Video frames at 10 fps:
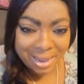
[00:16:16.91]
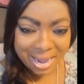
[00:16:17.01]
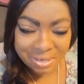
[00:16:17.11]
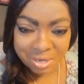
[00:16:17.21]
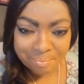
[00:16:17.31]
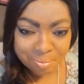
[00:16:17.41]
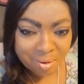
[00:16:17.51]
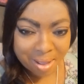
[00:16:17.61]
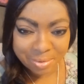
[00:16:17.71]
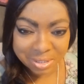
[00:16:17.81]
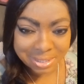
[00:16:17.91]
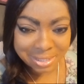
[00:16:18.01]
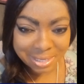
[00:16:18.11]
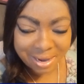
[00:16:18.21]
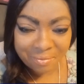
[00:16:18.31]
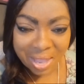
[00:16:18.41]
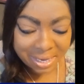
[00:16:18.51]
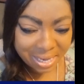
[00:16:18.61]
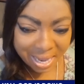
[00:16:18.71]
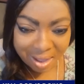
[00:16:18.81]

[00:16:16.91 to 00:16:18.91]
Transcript: and the promises that He